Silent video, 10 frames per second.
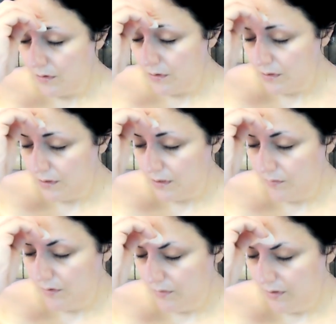then
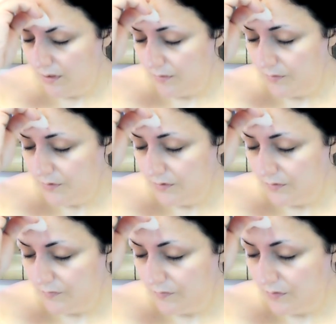keep going up to
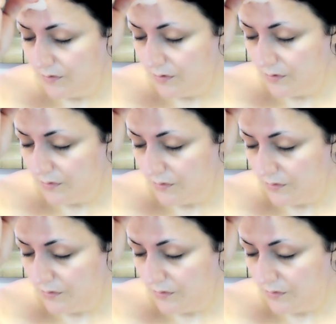the forehead.